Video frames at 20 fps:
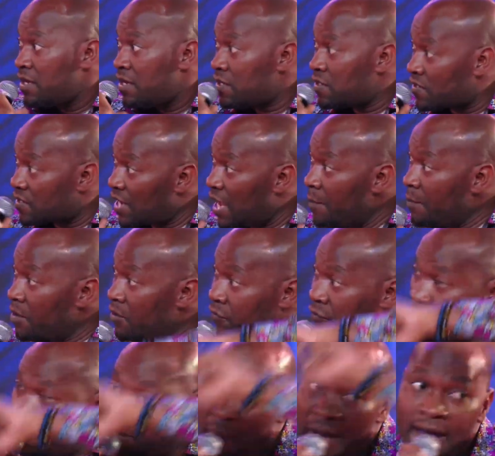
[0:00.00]
is coming
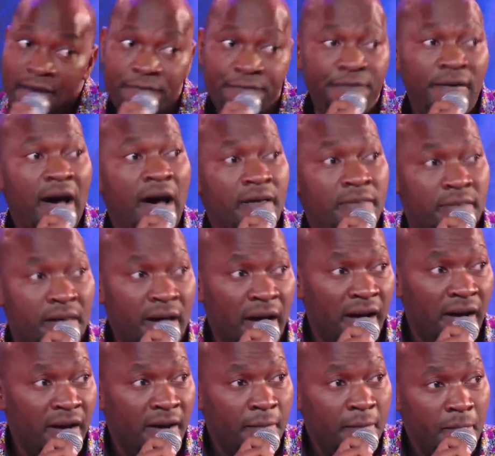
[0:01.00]
from my father. Mm.